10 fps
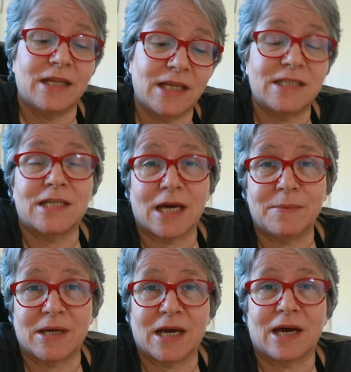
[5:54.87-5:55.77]
and this
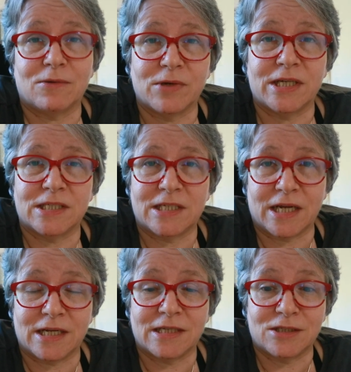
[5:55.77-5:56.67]
time it got
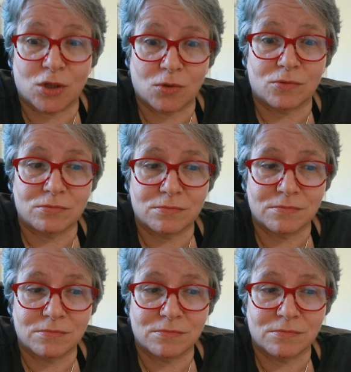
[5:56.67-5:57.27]
reinstated. So,